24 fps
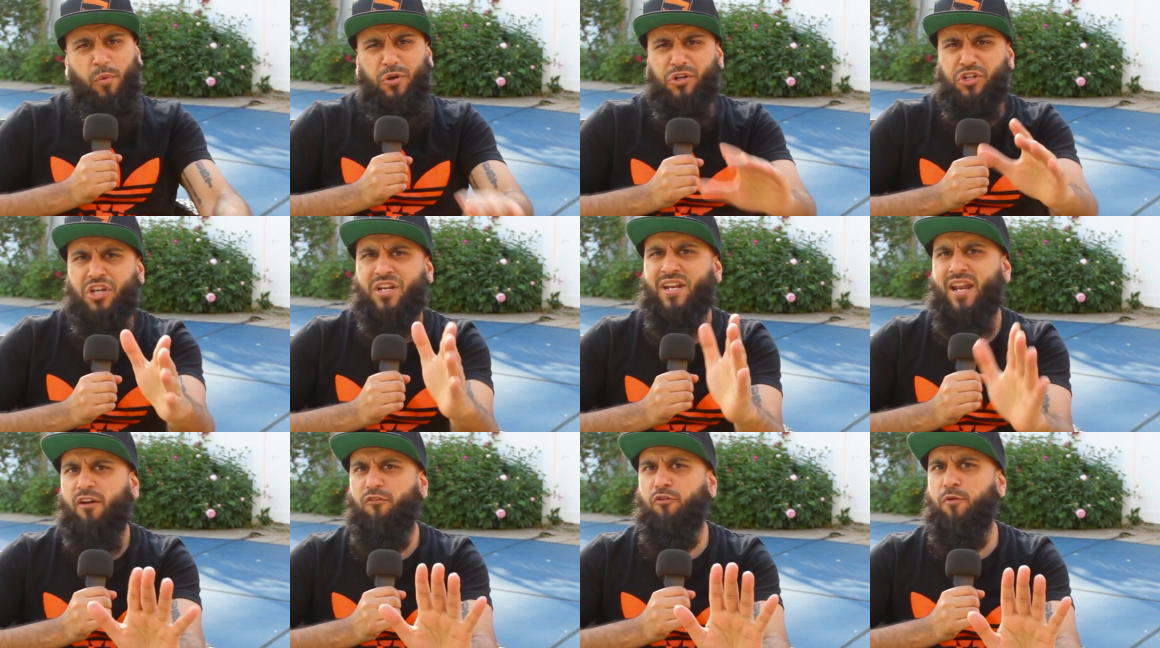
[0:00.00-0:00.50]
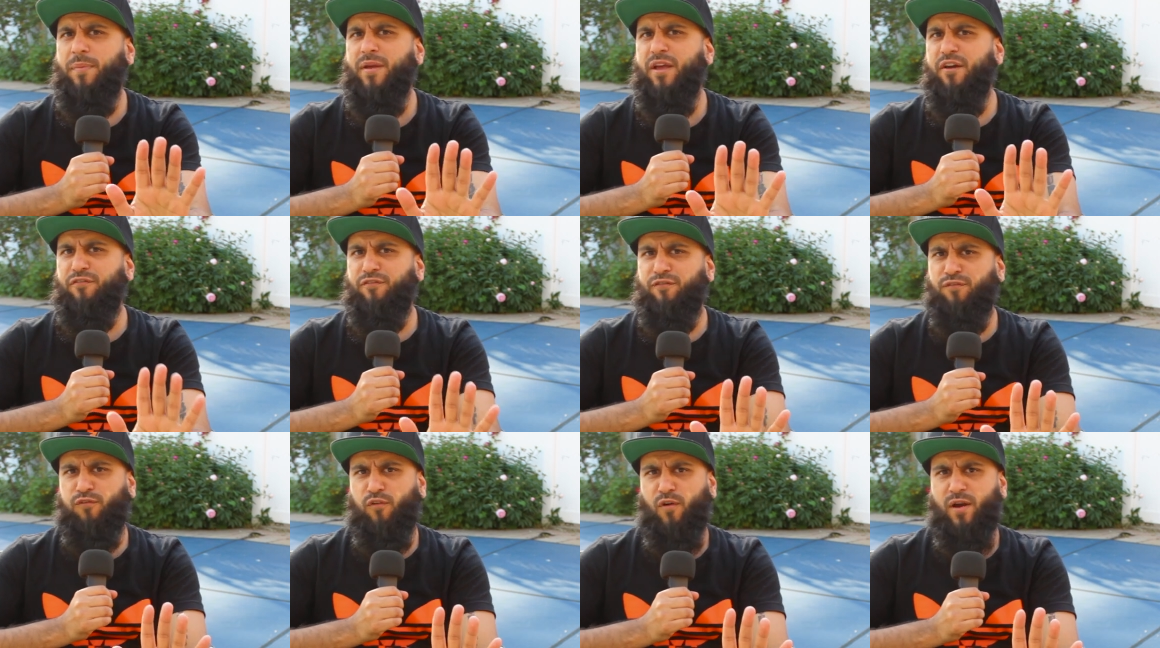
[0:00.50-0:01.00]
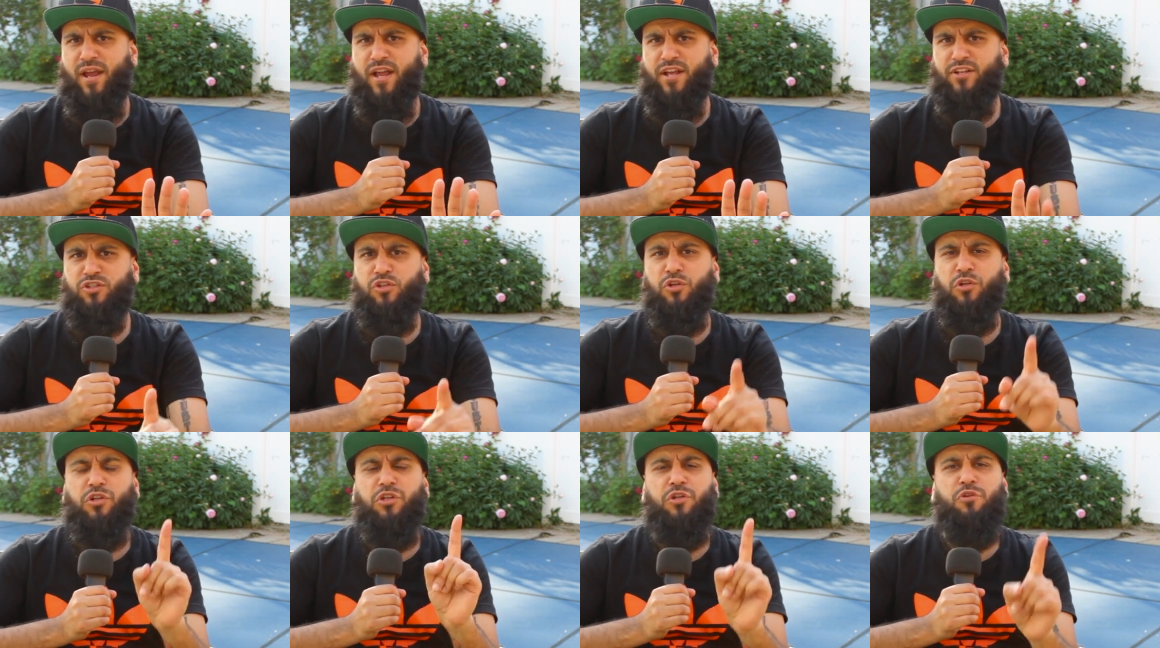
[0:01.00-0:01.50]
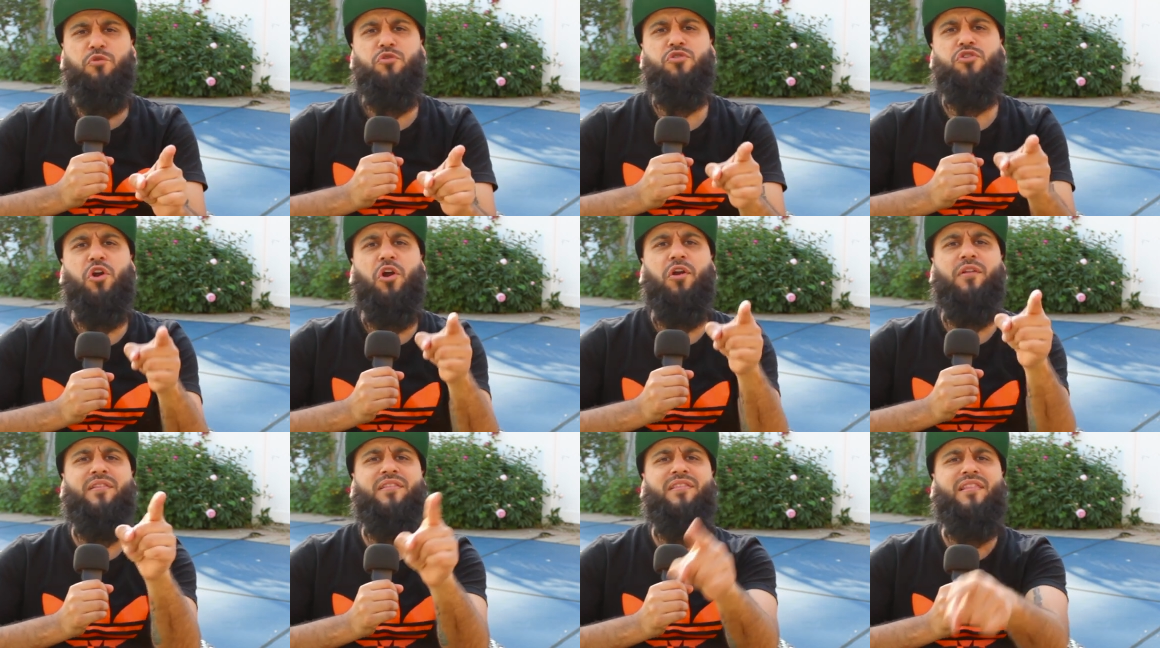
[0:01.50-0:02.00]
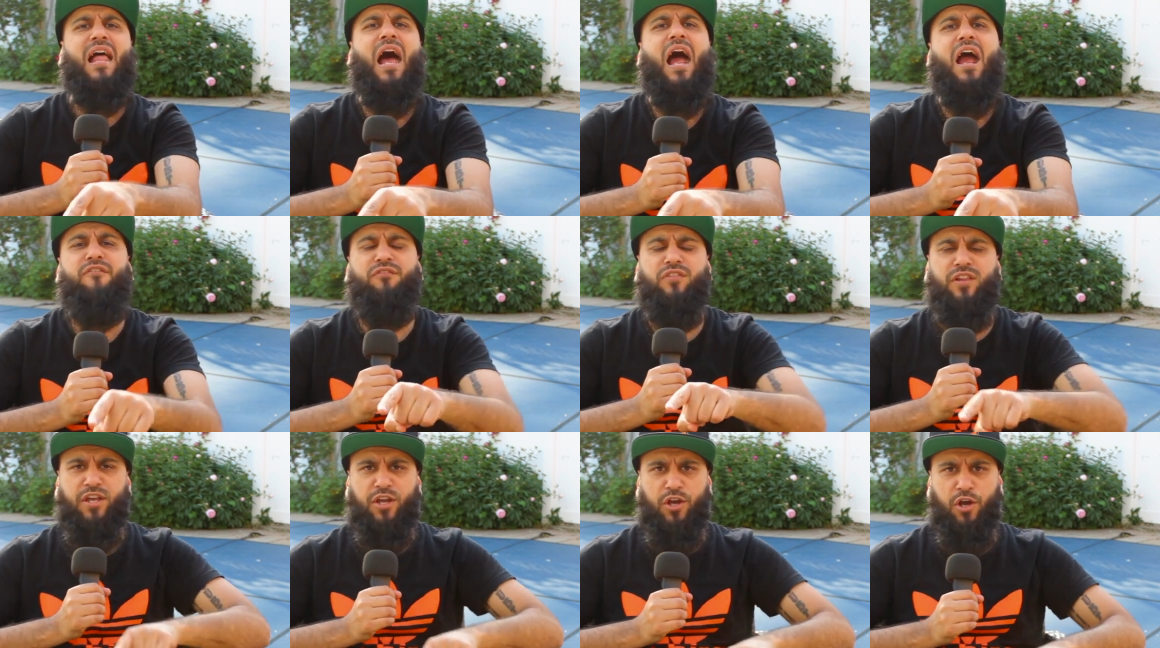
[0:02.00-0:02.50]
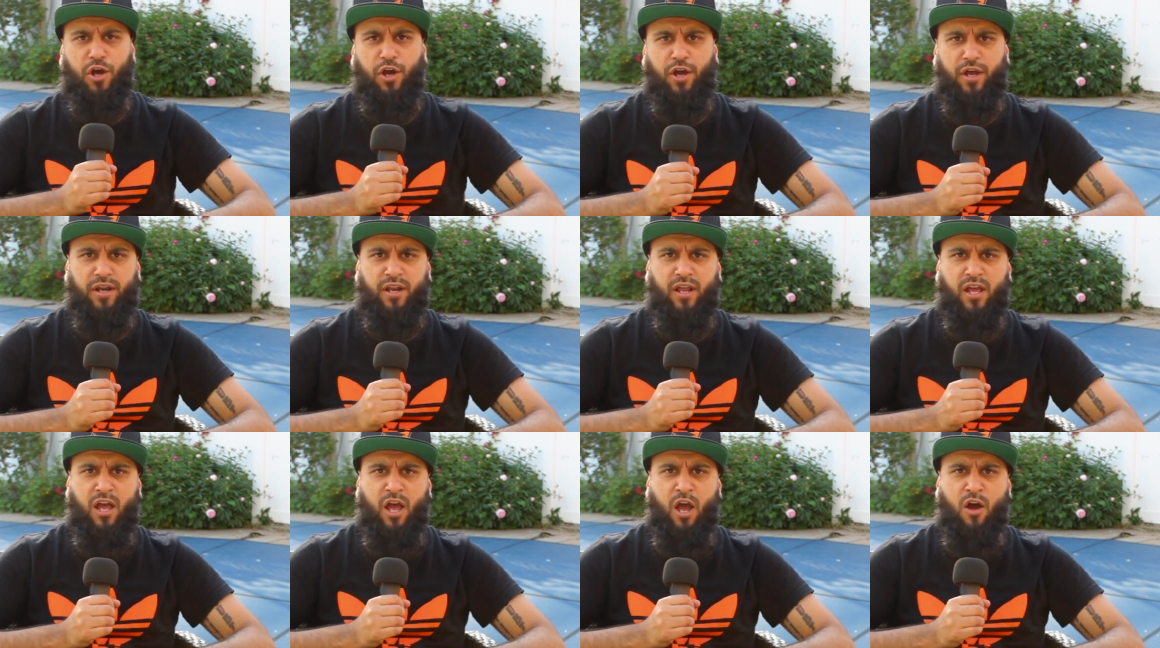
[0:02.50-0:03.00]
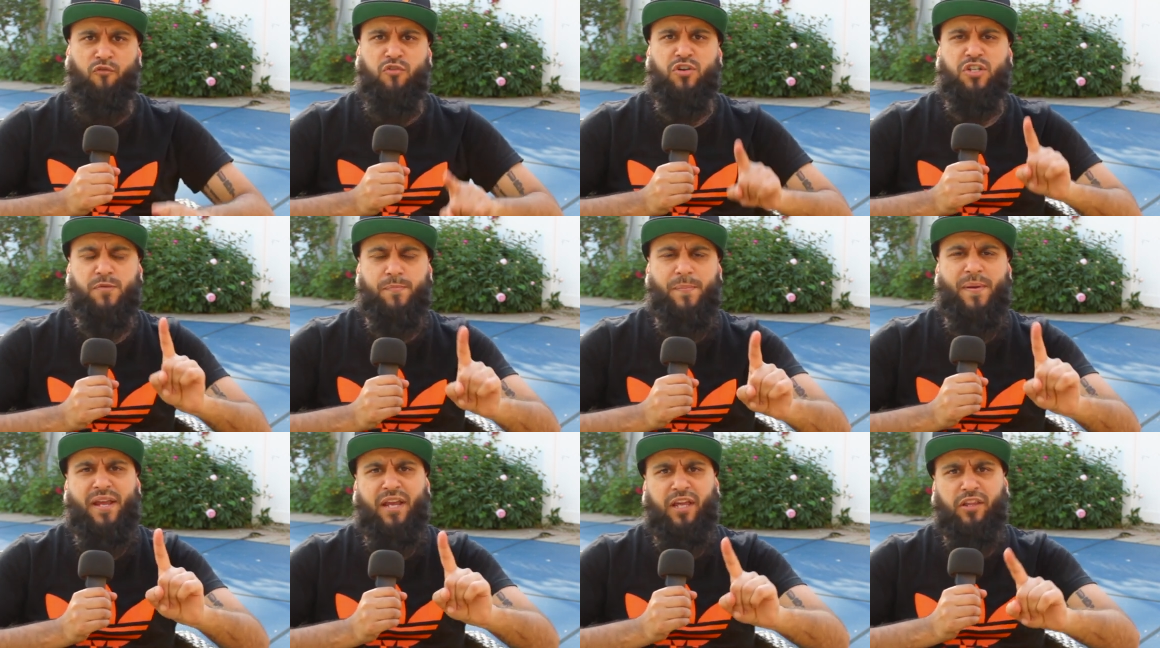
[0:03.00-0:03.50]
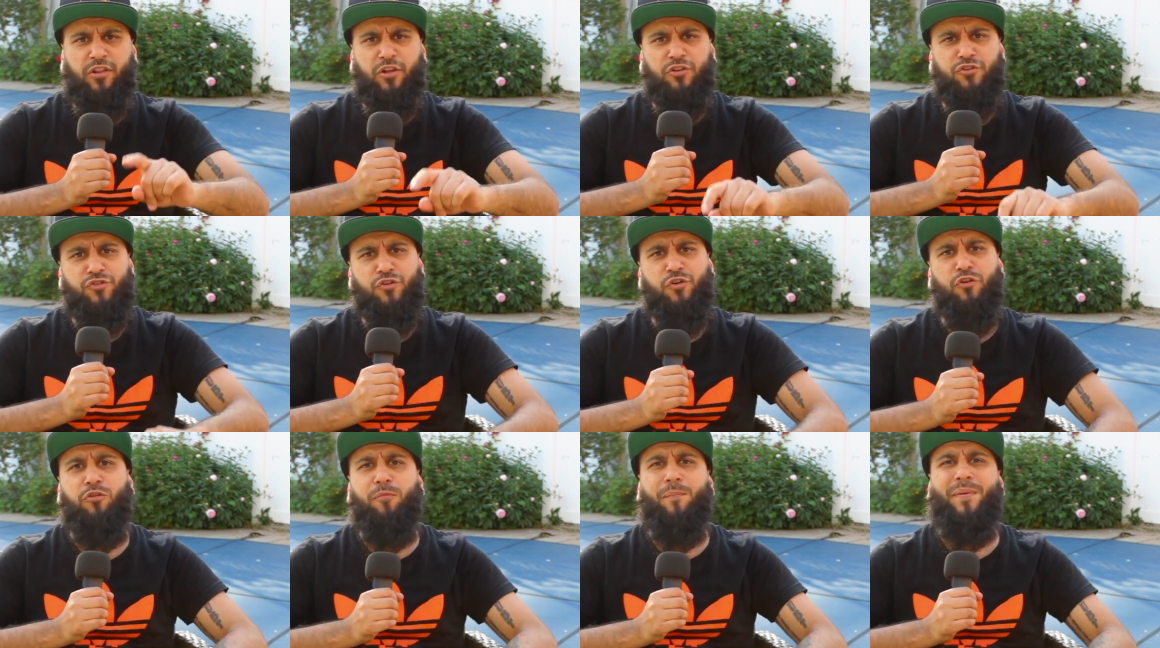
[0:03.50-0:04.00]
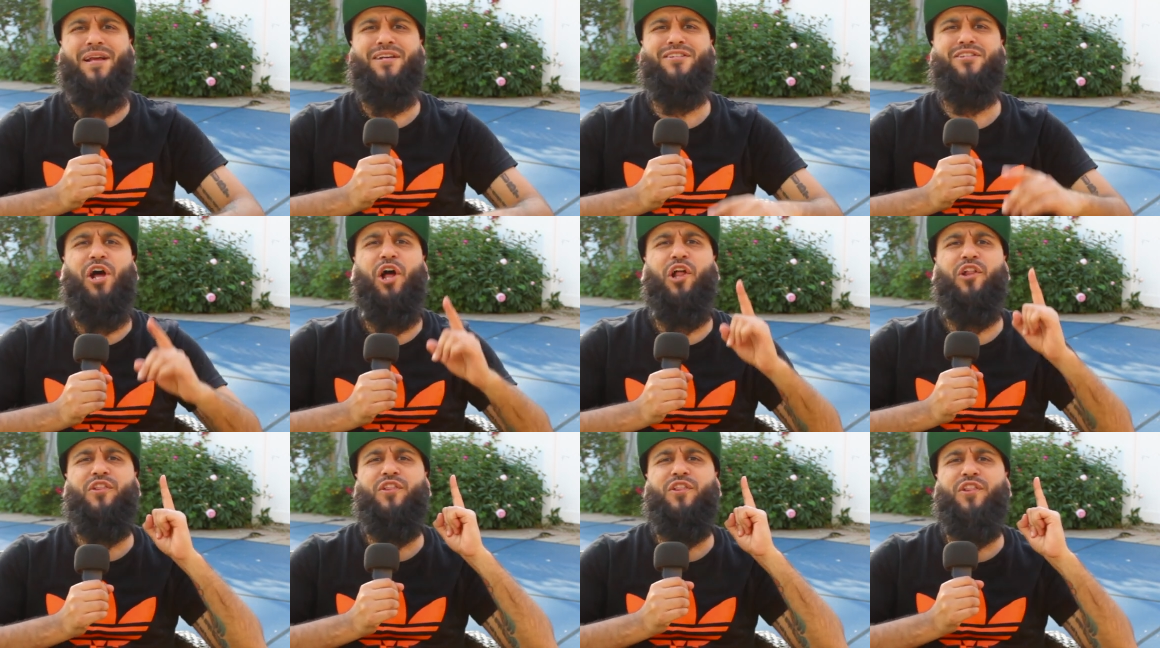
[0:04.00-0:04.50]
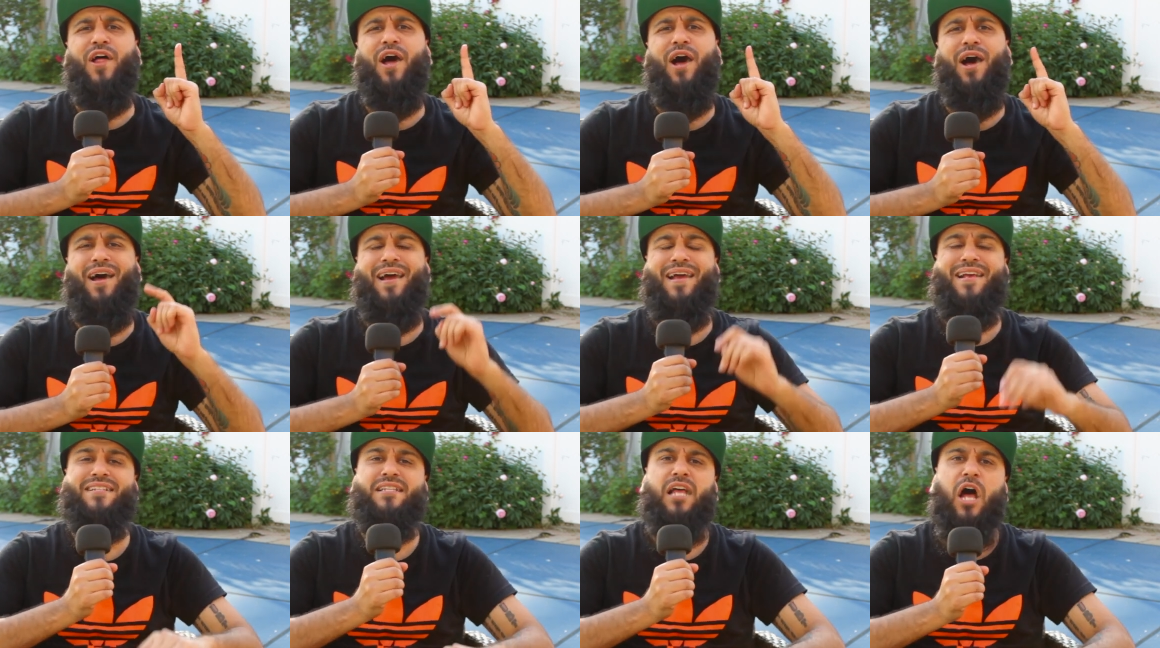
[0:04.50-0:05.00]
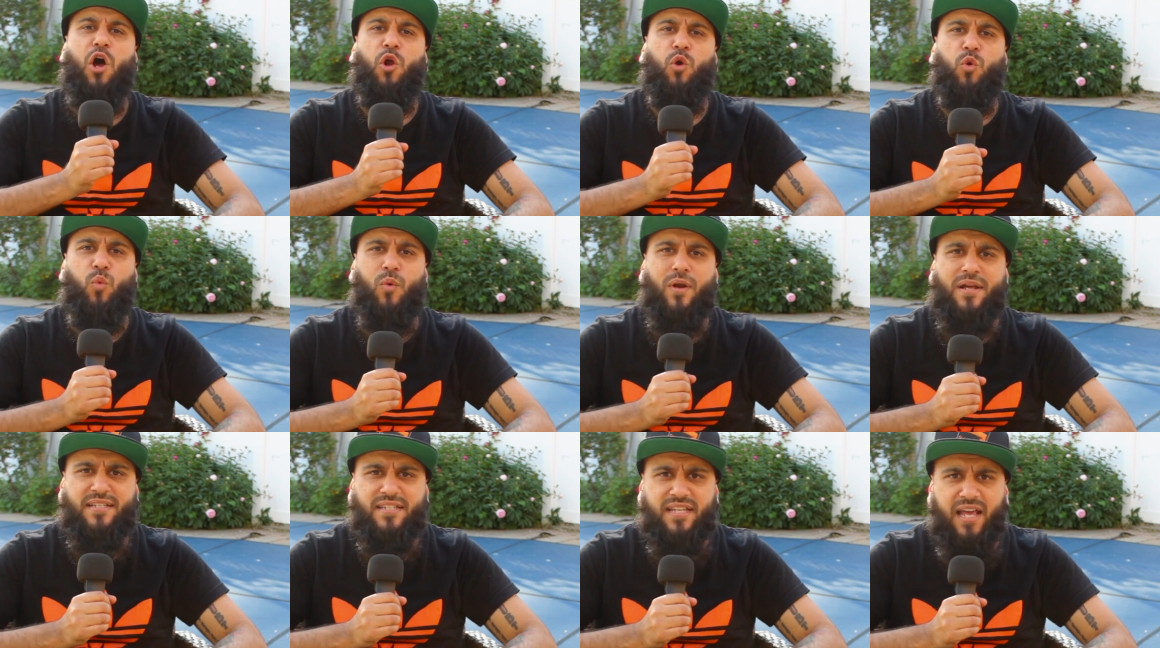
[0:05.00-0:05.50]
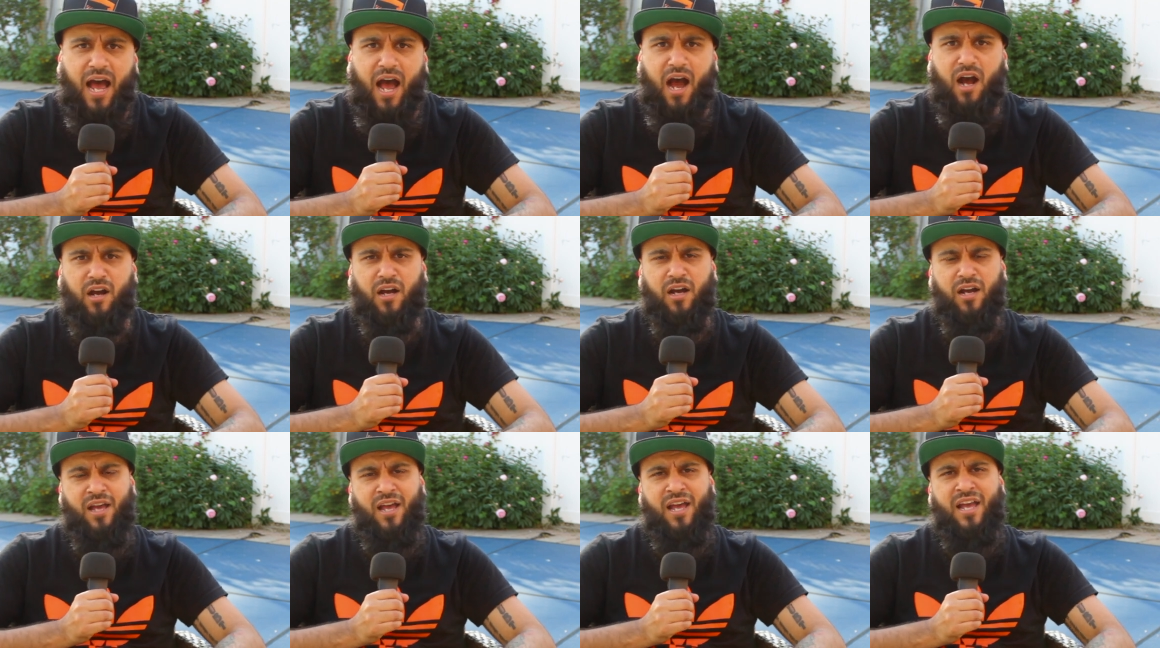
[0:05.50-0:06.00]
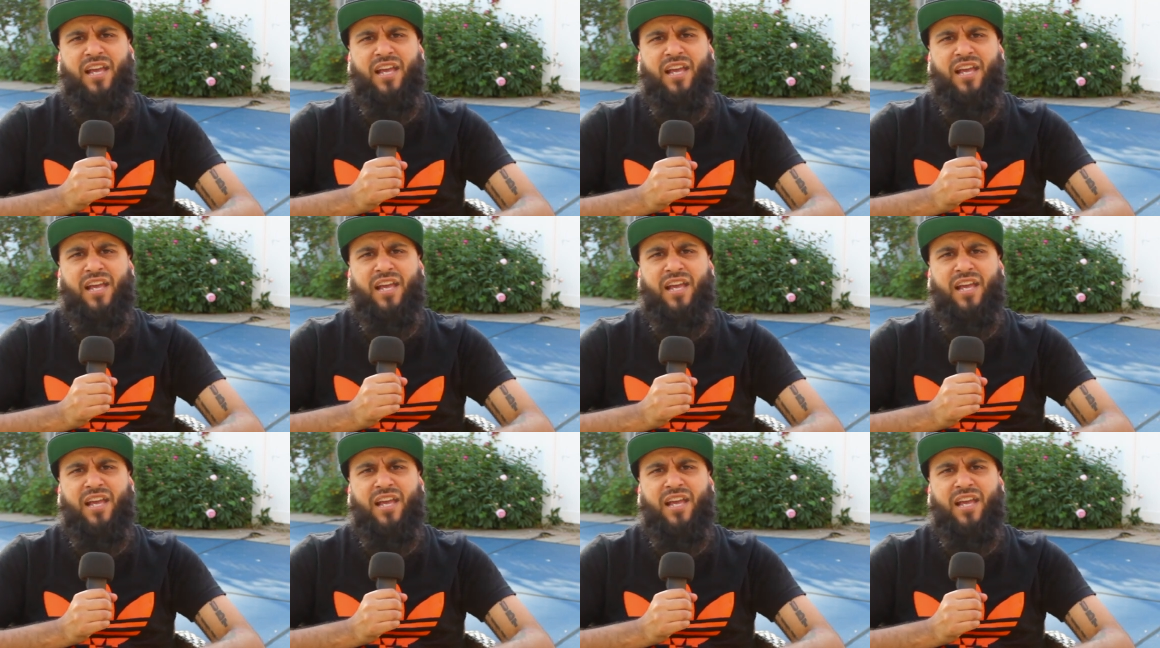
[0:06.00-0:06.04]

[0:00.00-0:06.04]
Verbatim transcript: we should never be afraid to lose our livelihood for speaking the truth because Allah is a Razak.